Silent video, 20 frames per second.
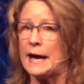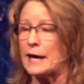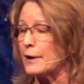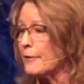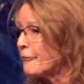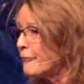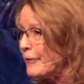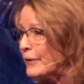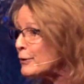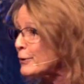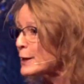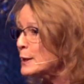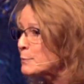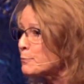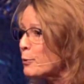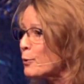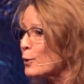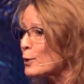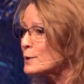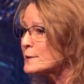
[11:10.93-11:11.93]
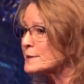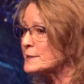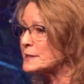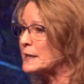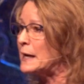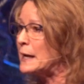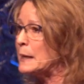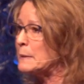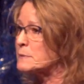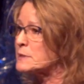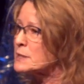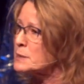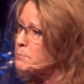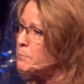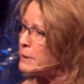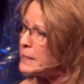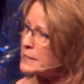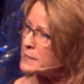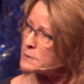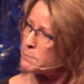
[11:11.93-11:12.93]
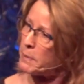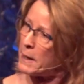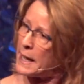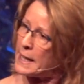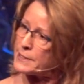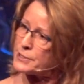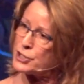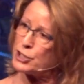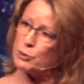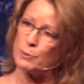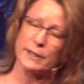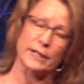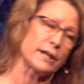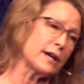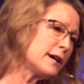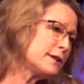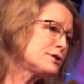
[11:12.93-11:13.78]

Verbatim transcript: at a very important time speeds past you and